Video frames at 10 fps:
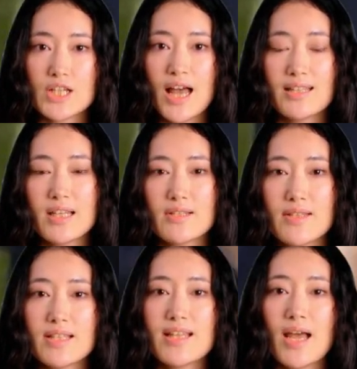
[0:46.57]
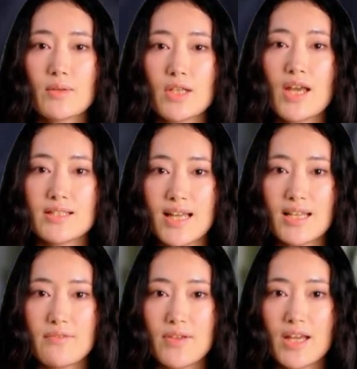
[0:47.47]
jackets with a down content
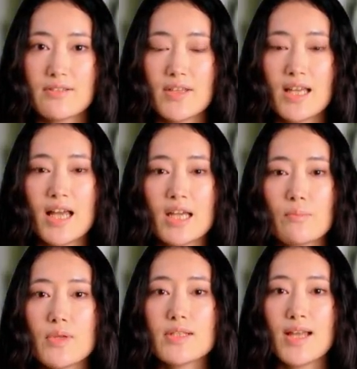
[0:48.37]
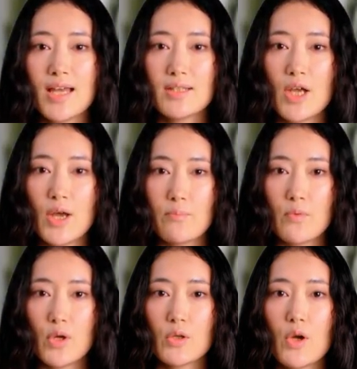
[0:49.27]
of less than 80% are of
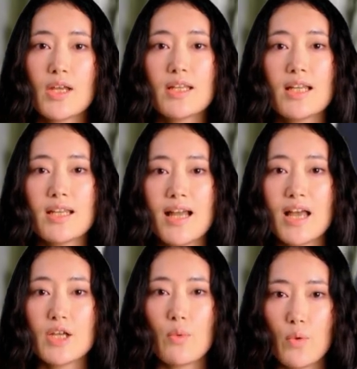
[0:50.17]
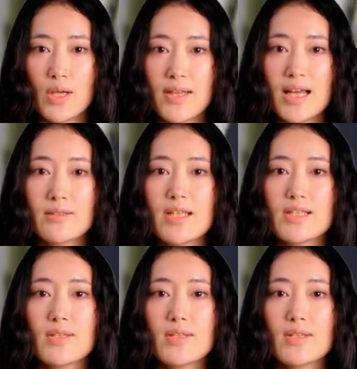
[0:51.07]
poor quality and are more likely to